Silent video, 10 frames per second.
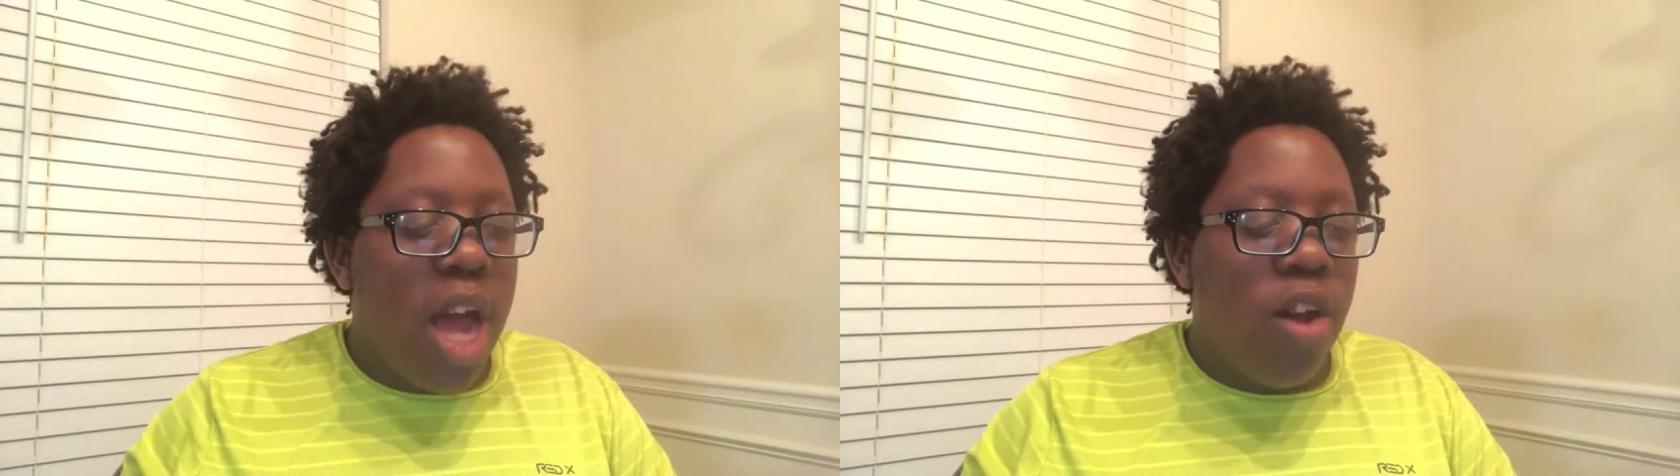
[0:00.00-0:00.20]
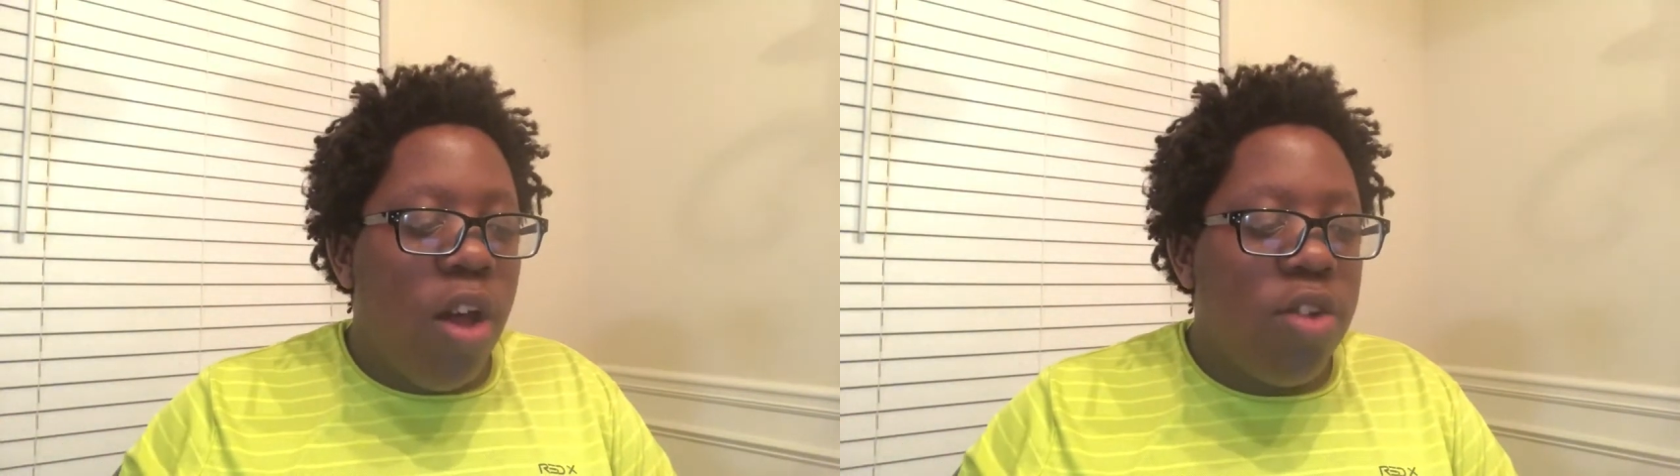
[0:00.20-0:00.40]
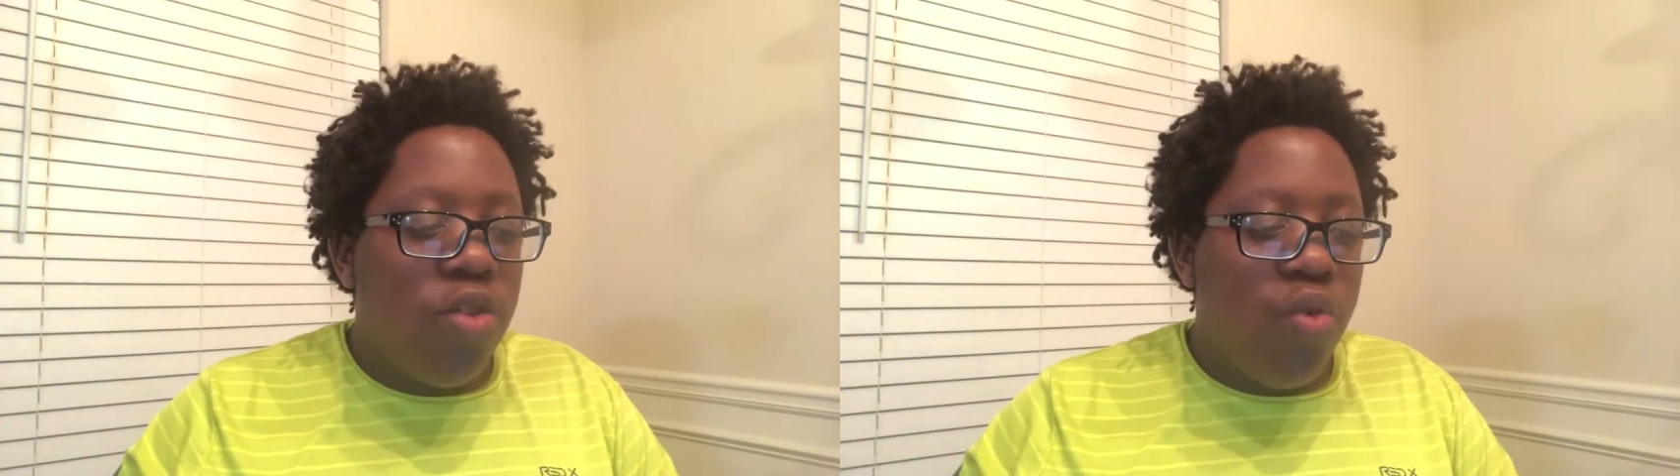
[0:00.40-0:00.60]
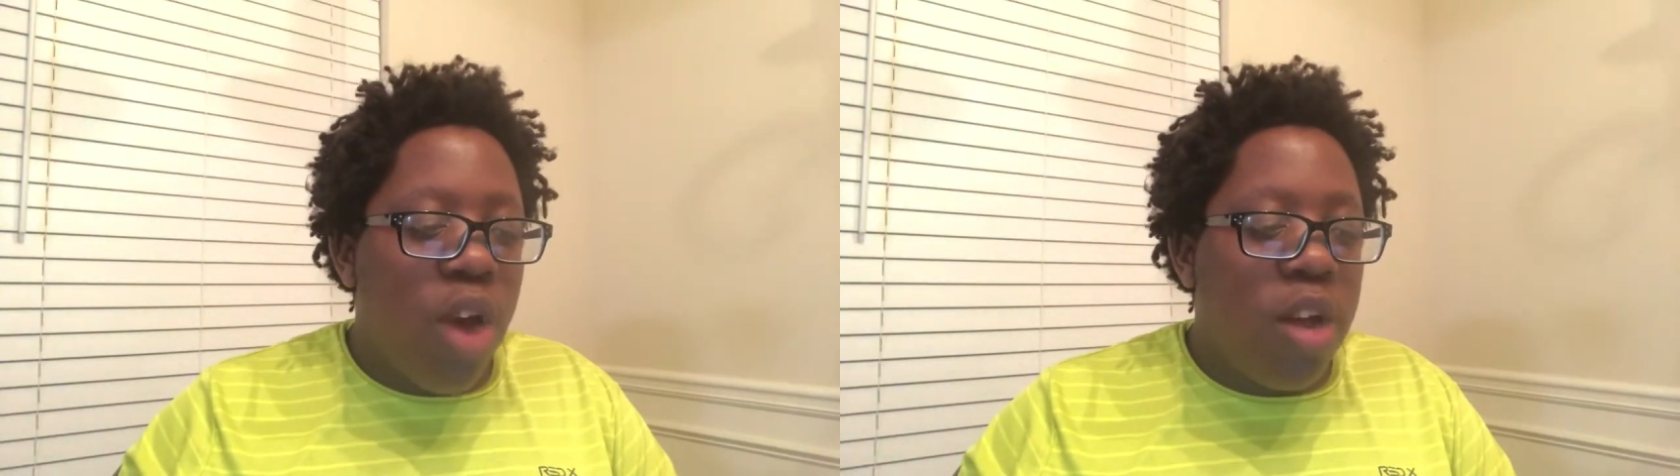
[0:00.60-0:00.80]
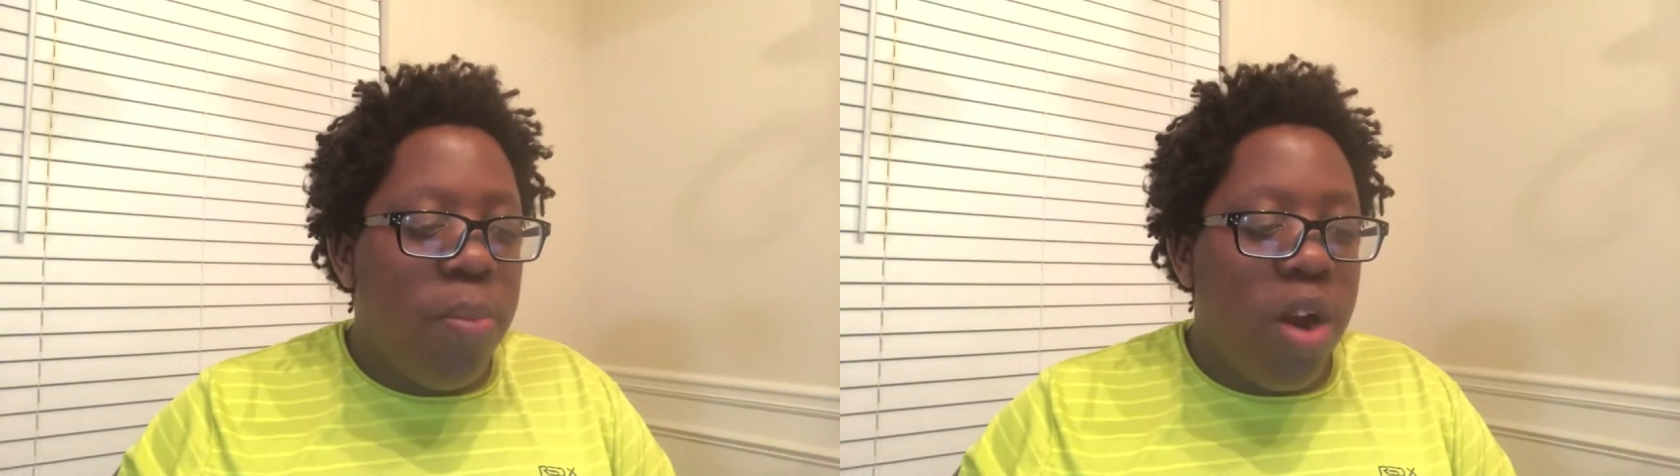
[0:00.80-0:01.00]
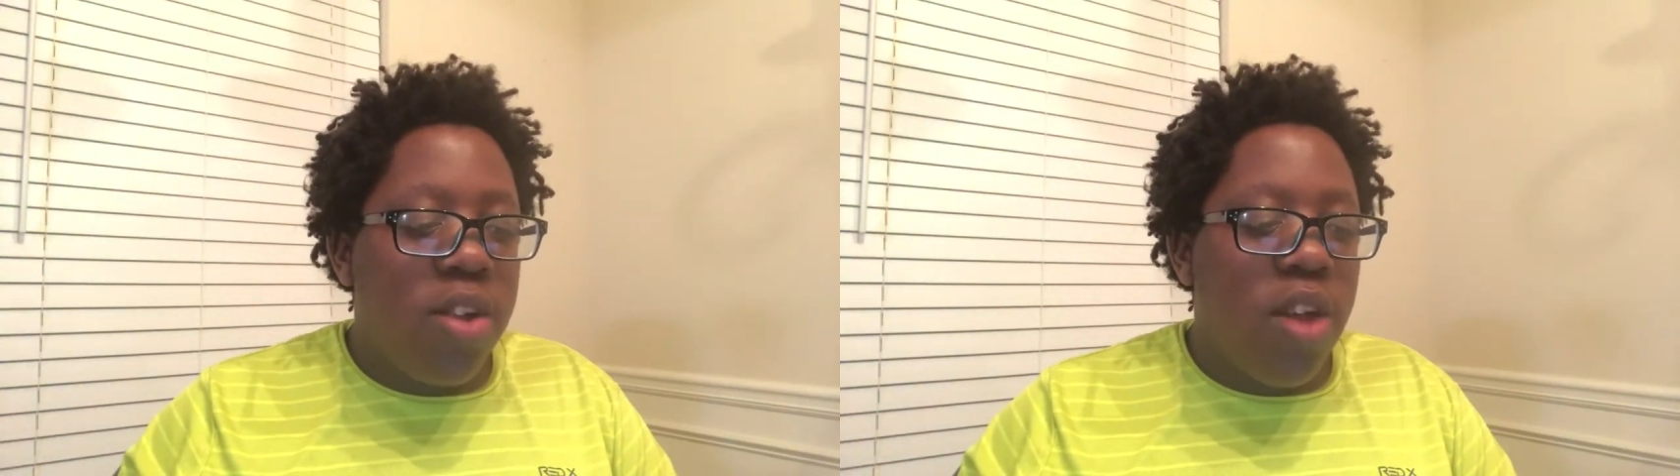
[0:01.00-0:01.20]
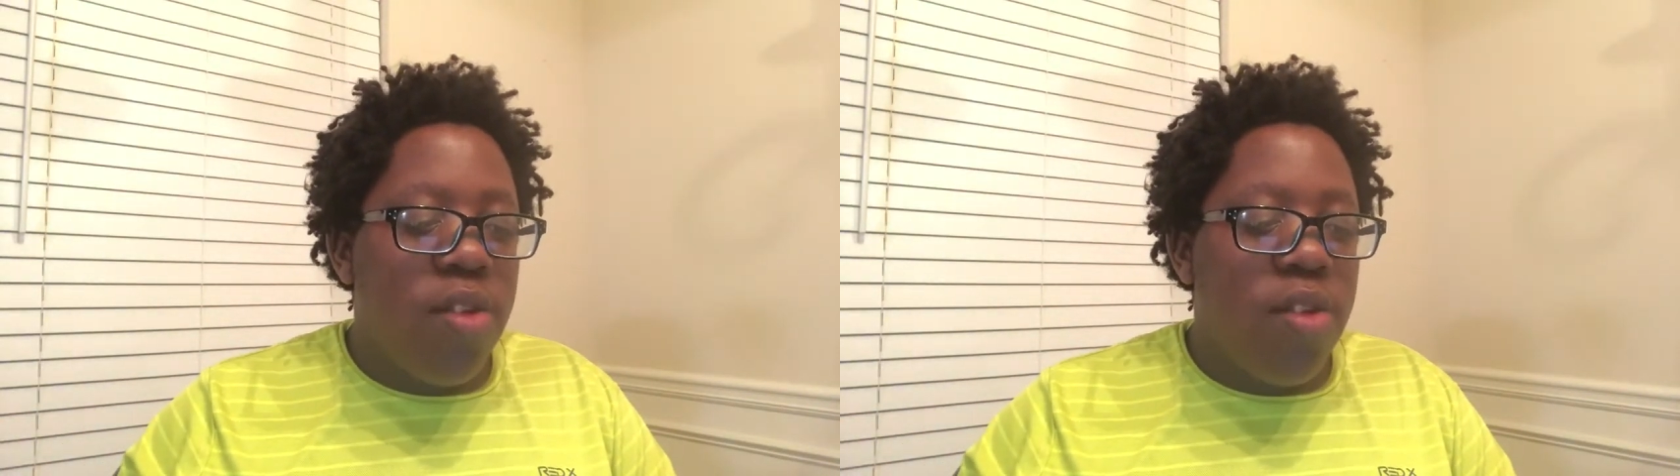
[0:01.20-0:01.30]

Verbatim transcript: unlocked truck parked